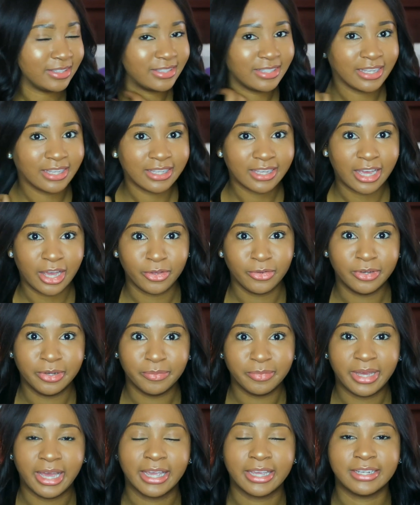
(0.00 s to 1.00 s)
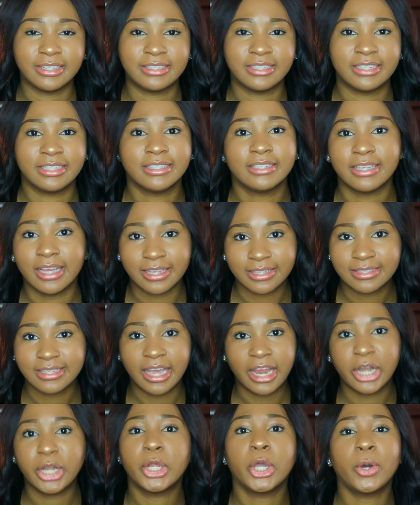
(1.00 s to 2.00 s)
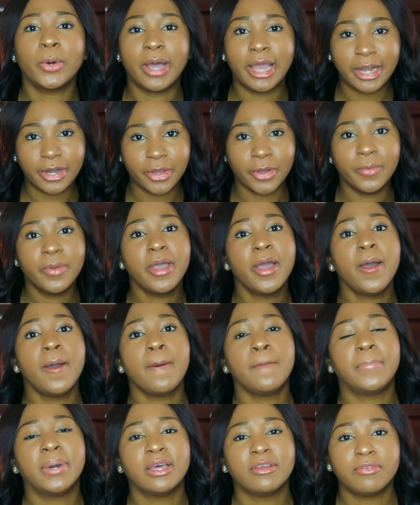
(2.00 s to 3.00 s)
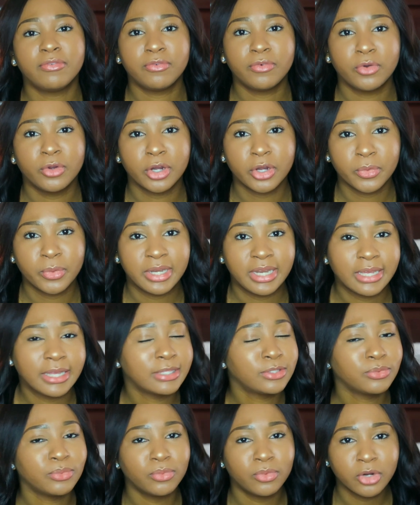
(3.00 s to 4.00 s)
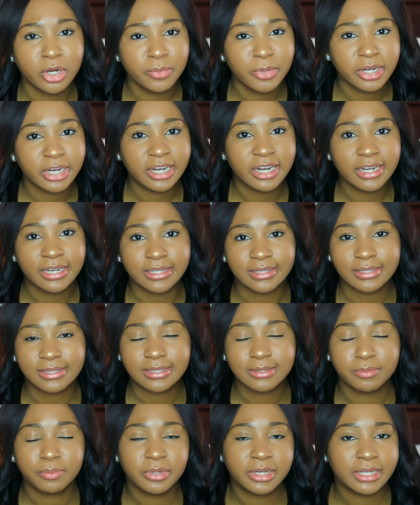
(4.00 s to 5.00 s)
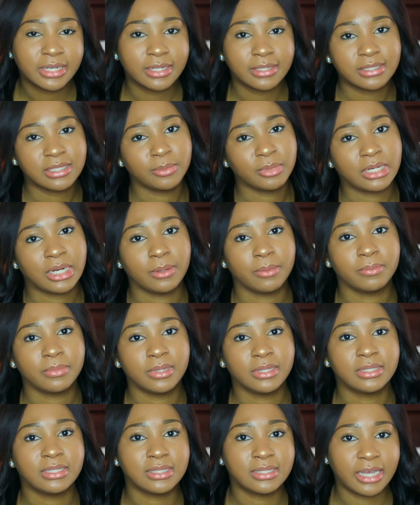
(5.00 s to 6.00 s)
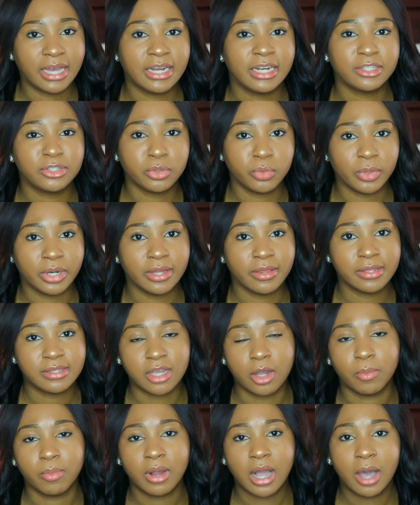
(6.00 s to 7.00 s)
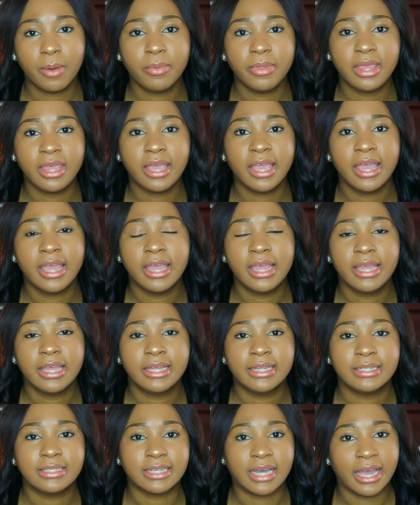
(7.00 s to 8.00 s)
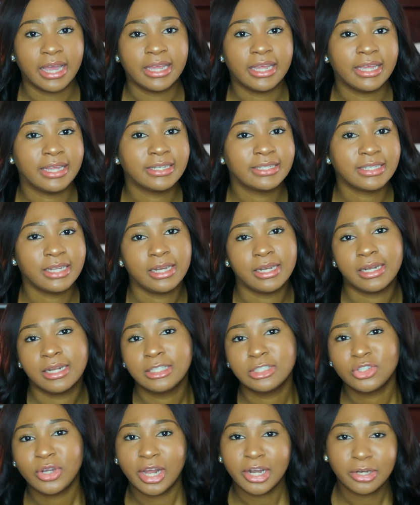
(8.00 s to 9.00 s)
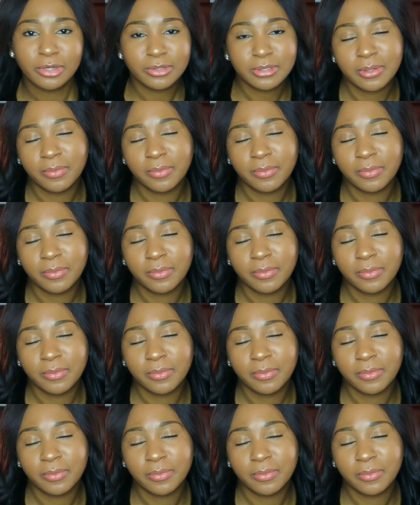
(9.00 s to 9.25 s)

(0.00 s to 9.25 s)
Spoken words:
like how you unpackaged it. Yes, I know. But for when it gets warmer and it's spring and it's summer and I'm deciding to wear this, I'll probably dye it and try to do